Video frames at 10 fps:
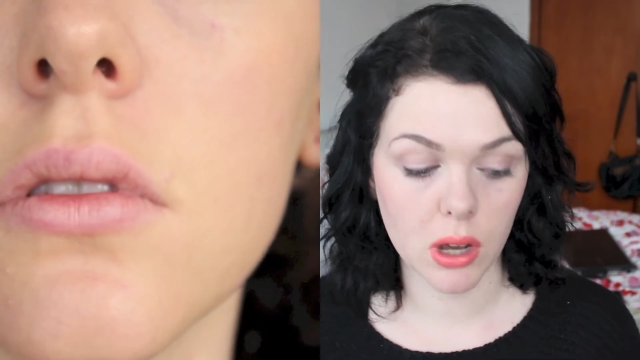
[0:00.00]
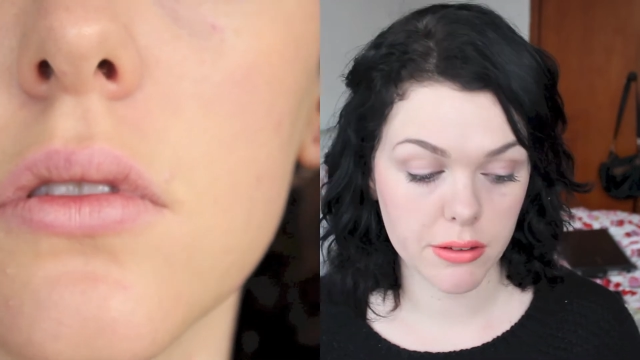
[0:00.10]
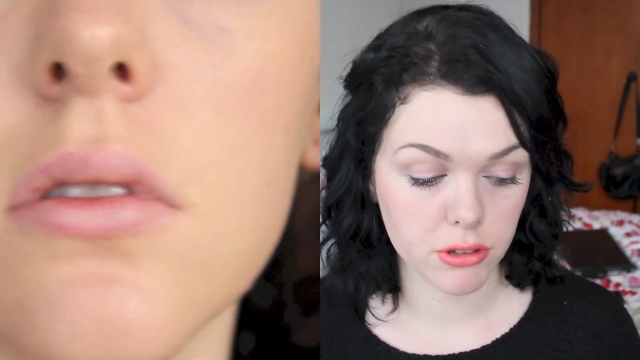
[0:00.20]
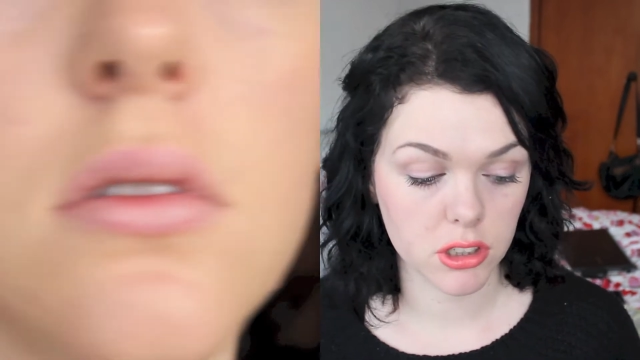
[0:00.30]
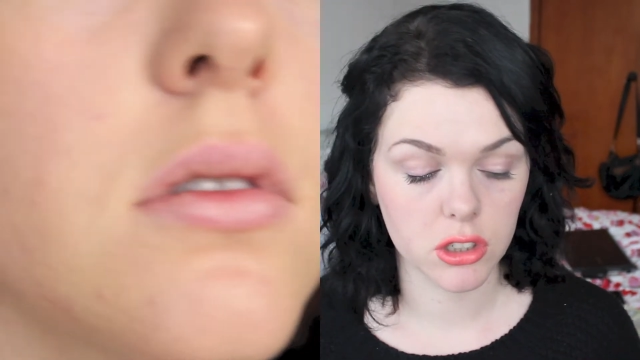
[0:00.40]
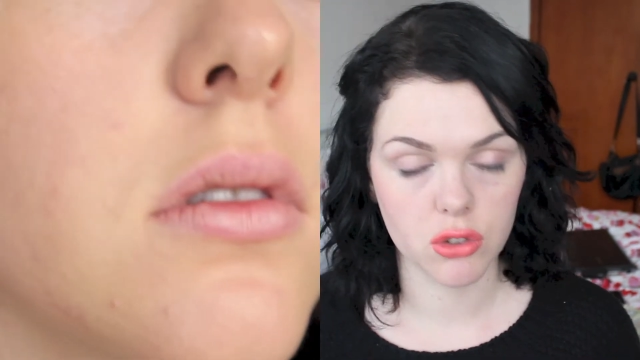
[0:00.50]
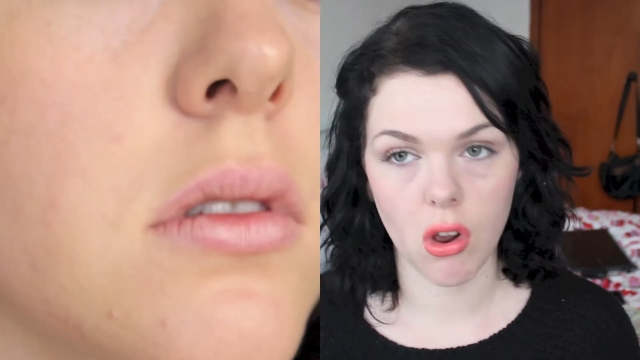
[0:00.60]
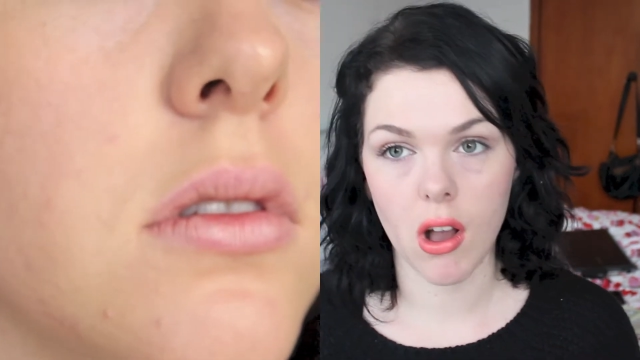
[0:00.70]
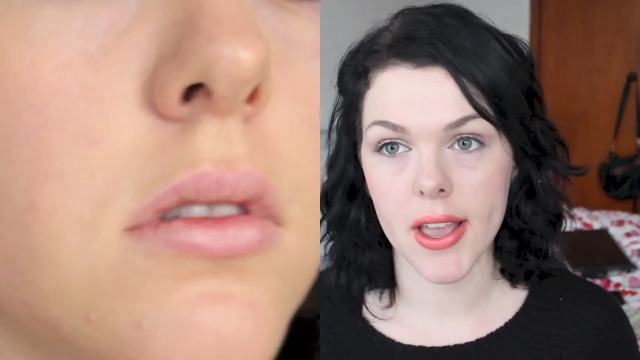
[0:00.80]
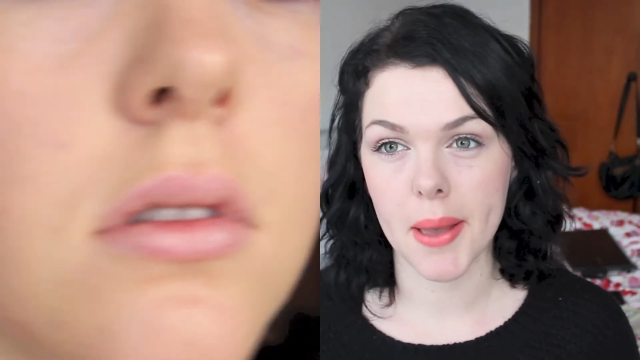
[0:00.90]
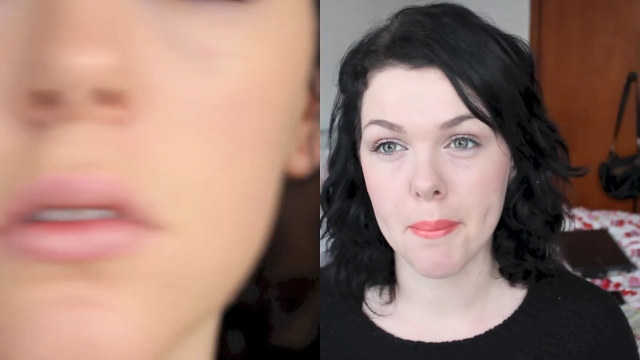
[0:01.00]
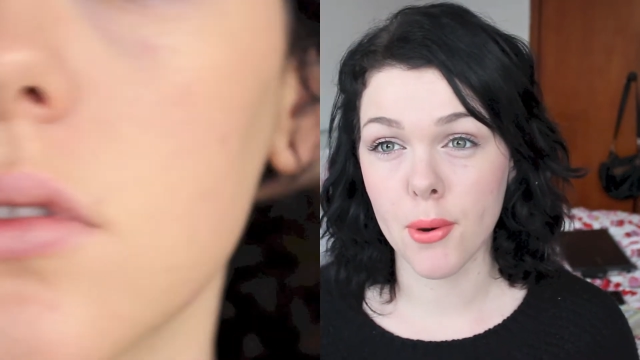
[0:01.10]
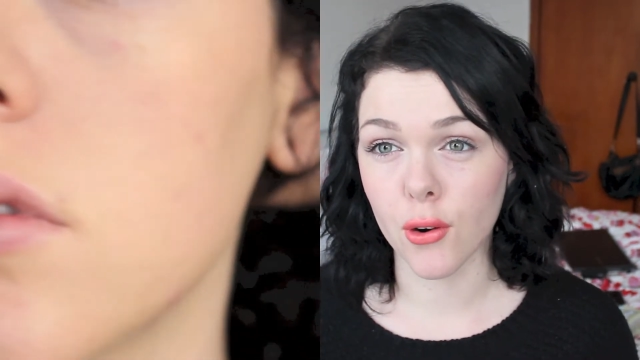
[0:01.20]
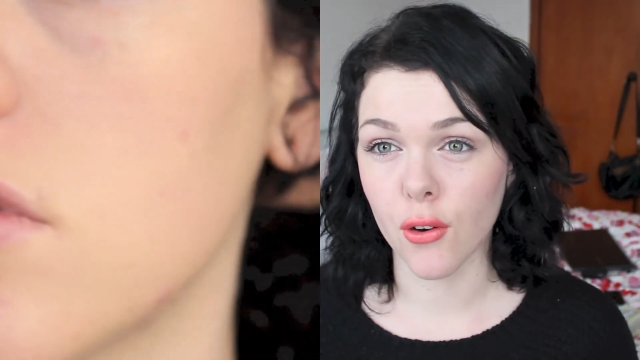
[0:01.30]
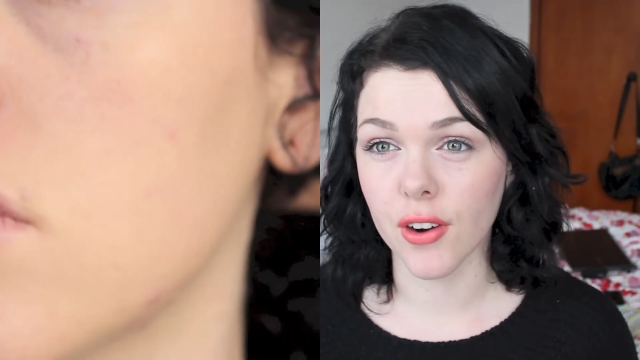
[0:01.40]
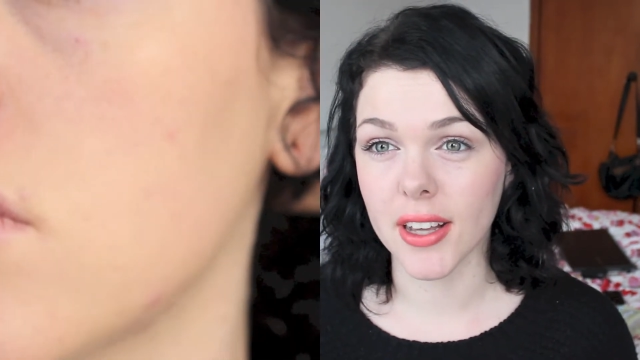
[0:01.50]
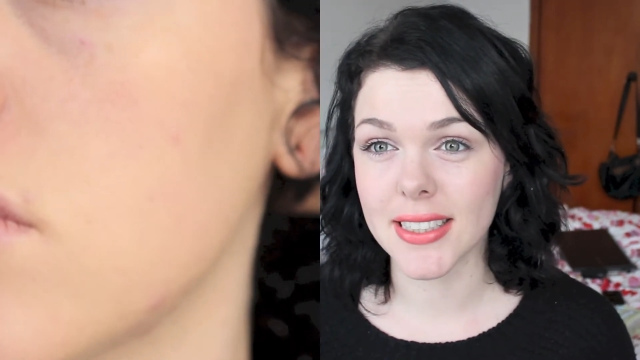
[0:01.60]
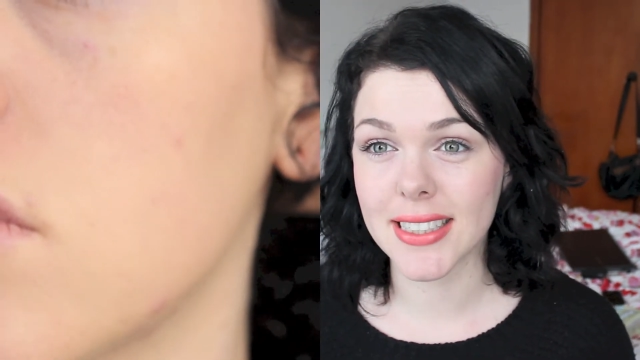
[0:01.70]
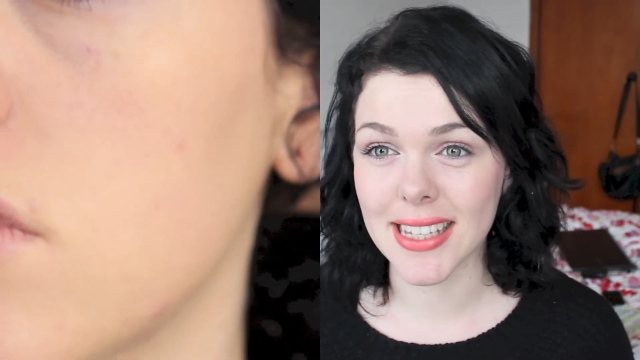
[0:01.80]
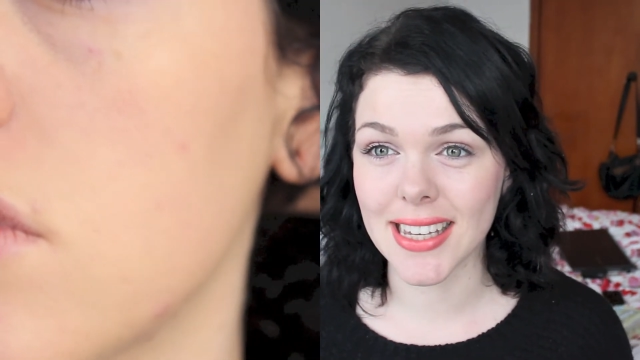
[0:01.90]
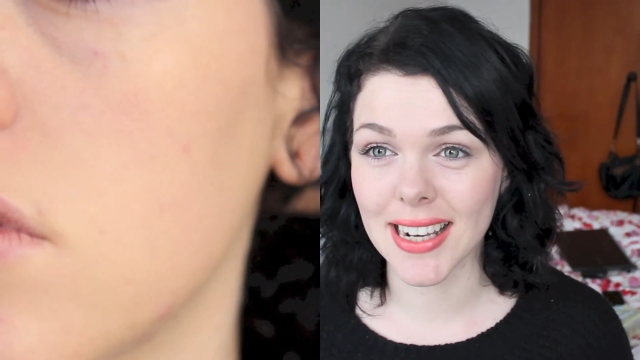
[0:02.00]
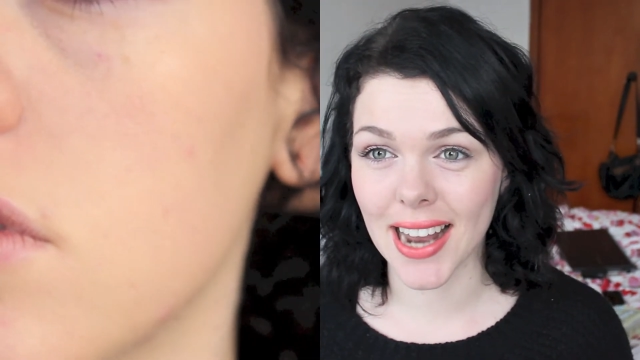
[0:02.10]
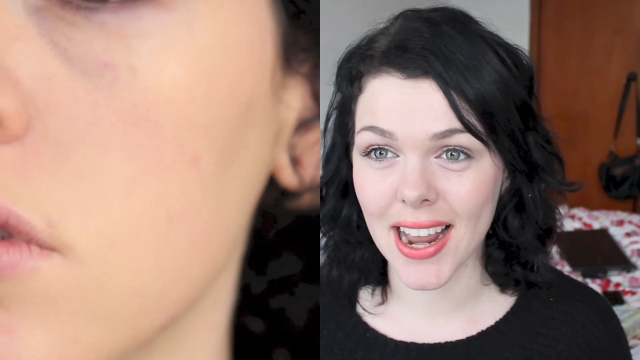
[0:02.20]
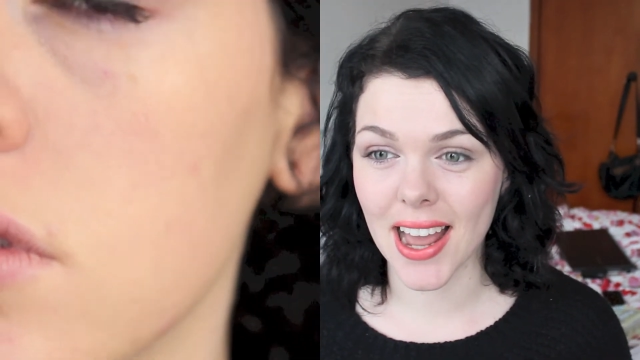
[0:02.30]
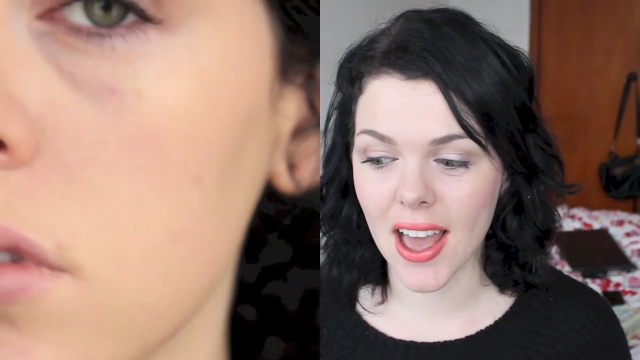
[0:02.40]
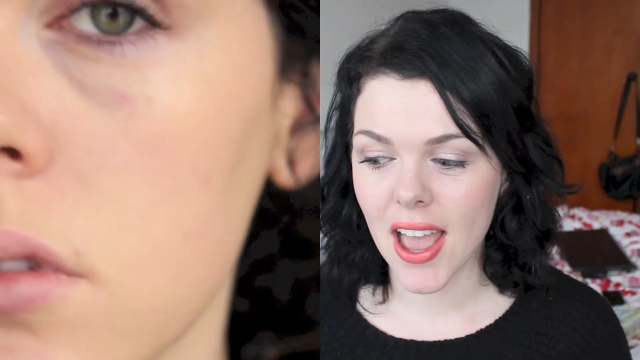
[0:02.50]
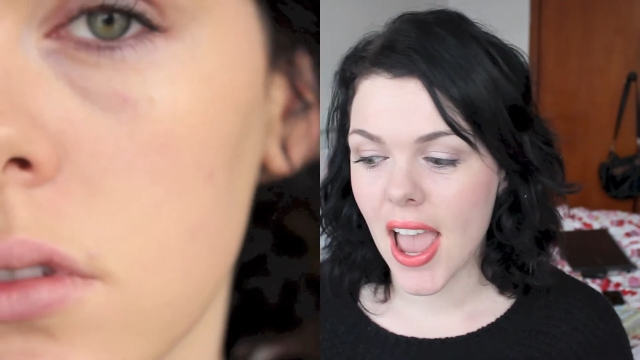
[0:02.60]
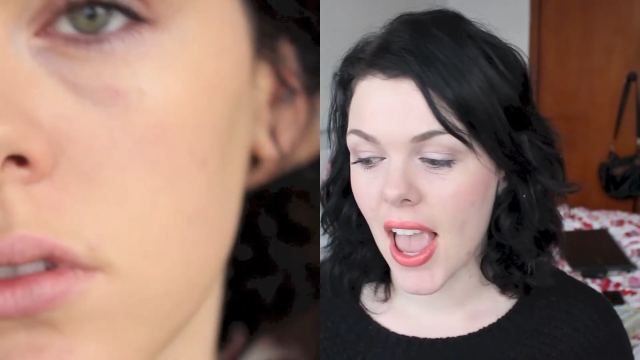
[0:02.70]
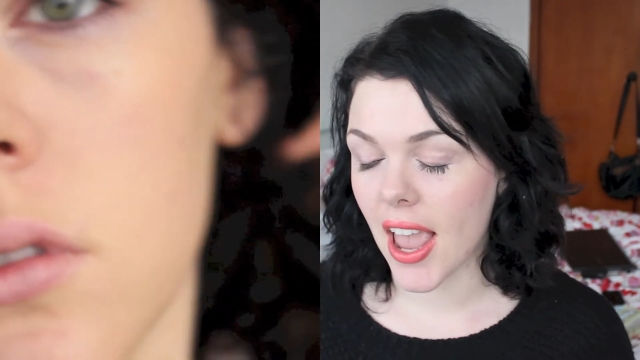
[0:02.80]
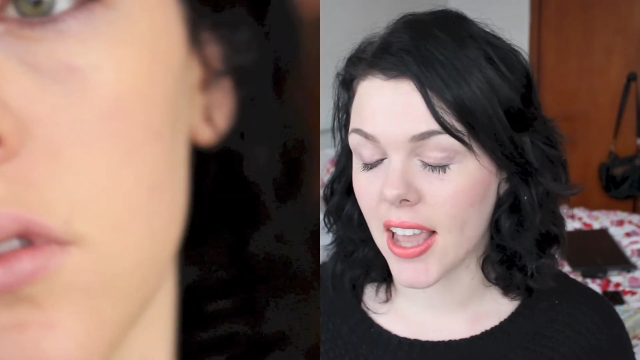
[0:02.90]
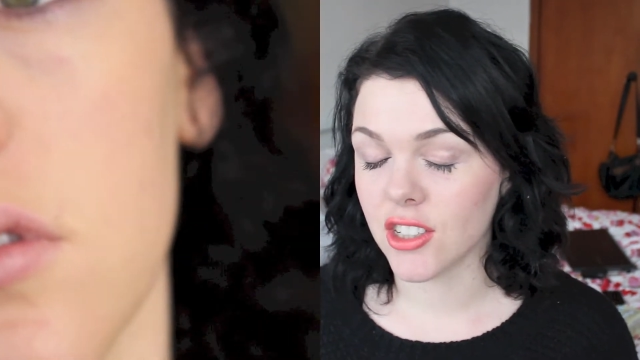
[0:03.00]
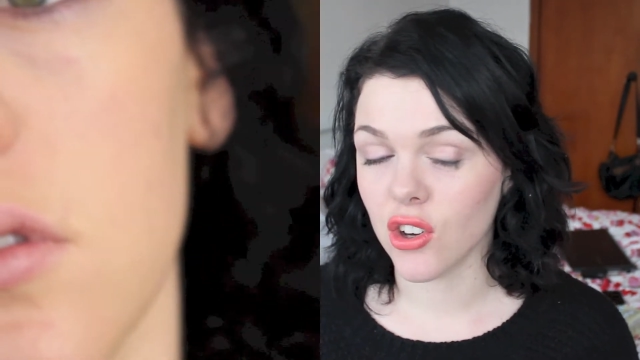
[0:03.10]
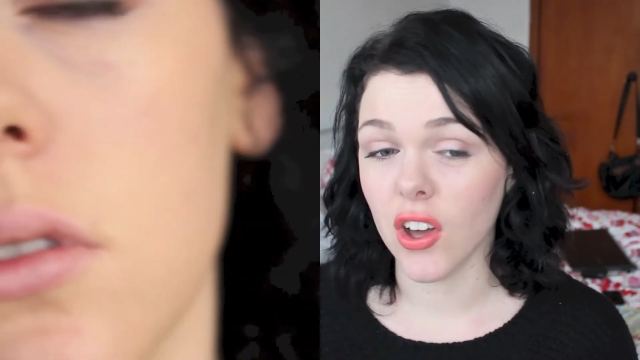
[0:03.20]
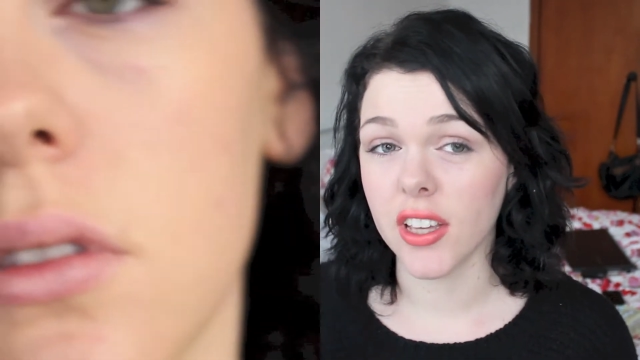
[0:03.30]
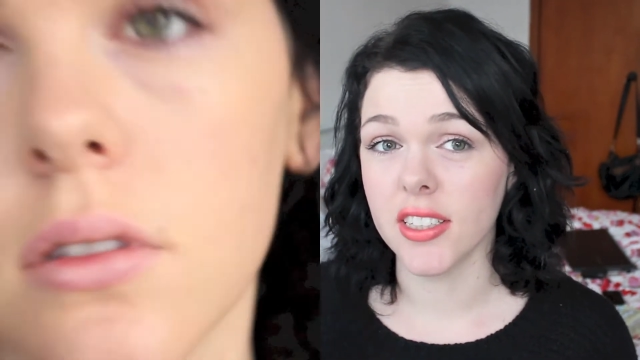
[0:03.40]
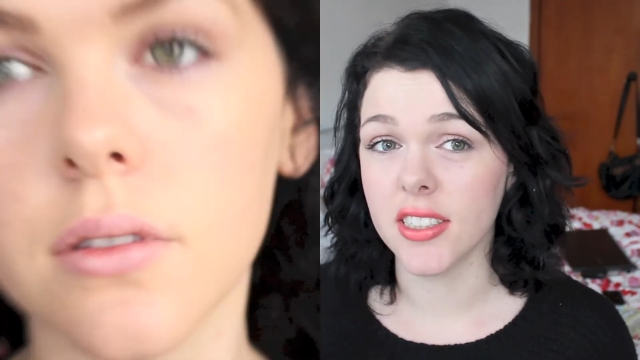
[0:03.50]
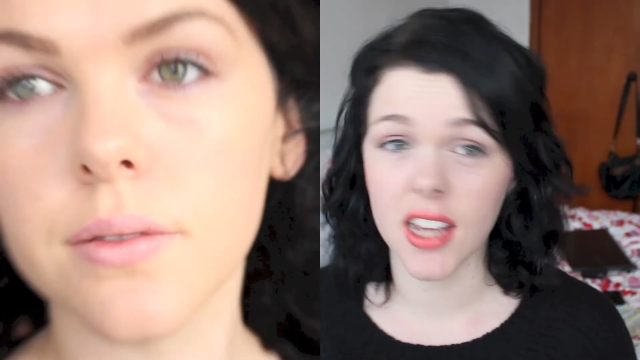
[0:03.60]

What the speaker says: wait for it to dry and put on a second layer, and I can